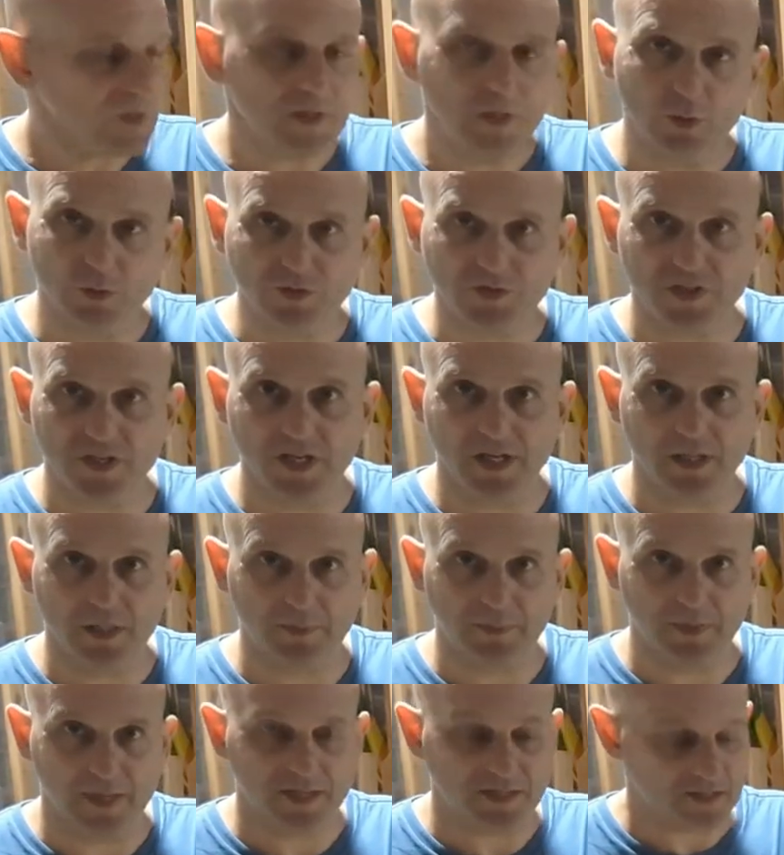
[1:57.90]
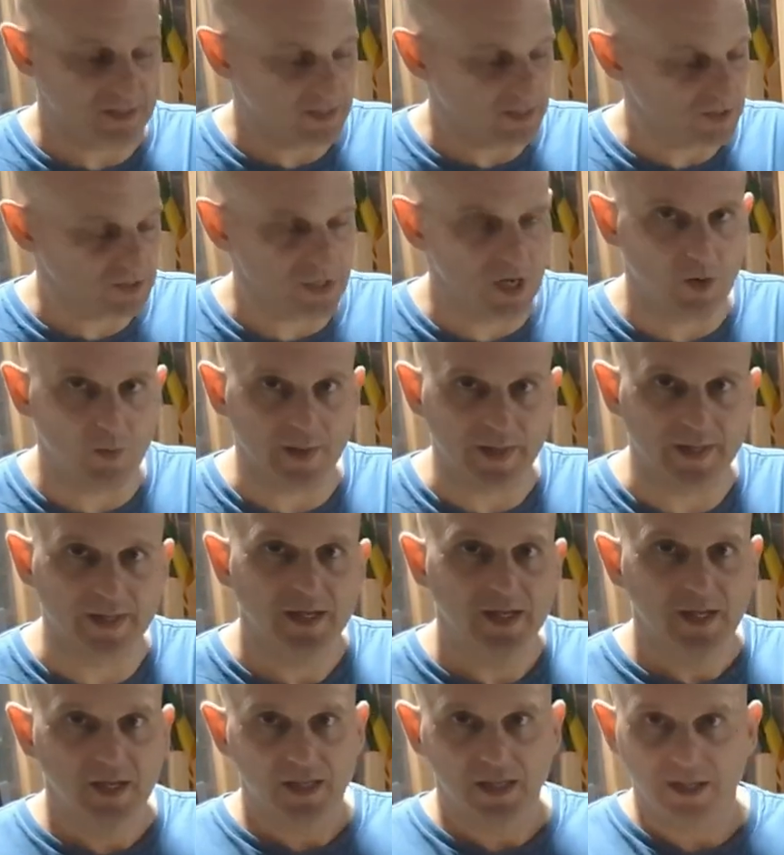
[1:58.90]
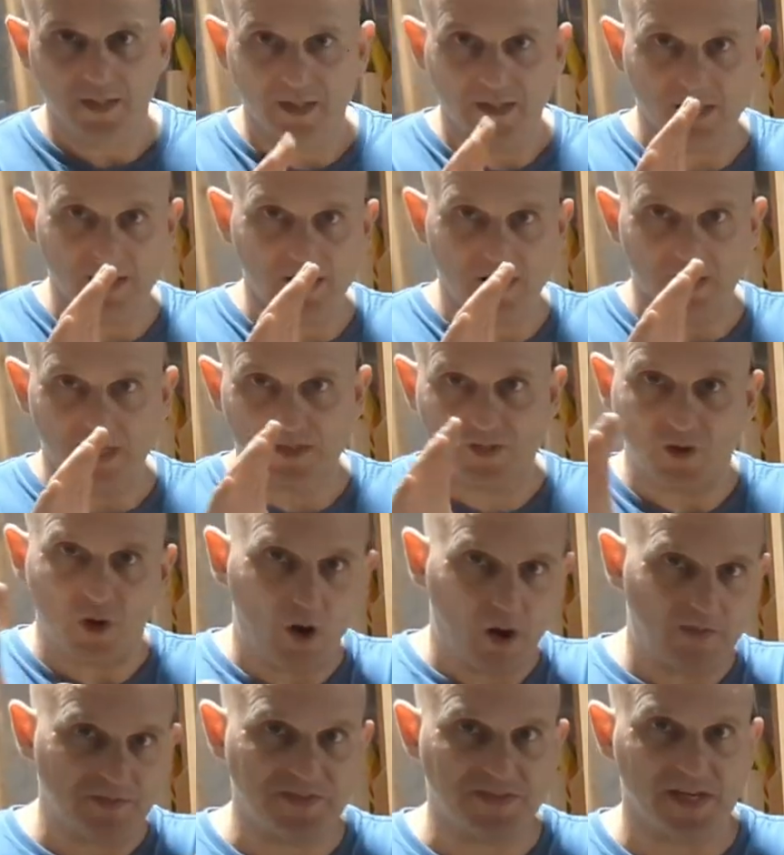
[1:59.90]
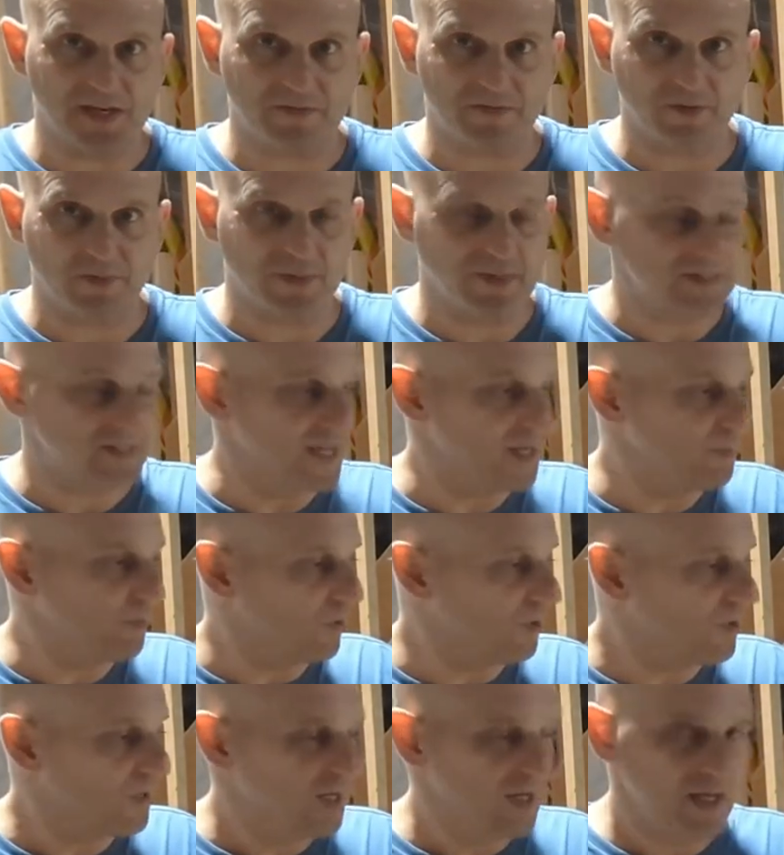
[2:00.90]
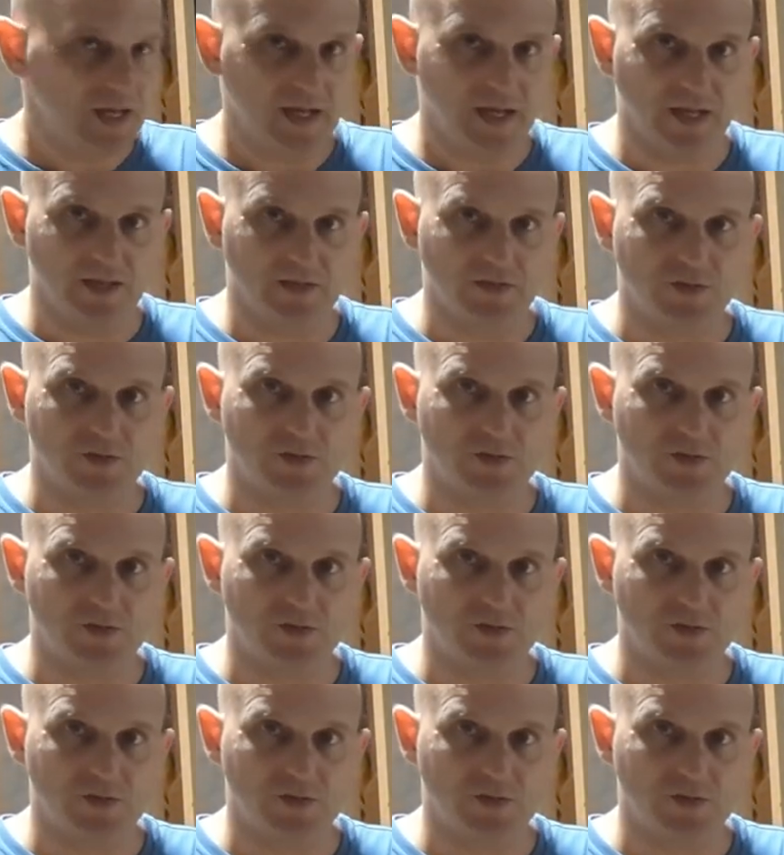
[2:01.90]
you'll see in the place that it's going, the it's offset from the table and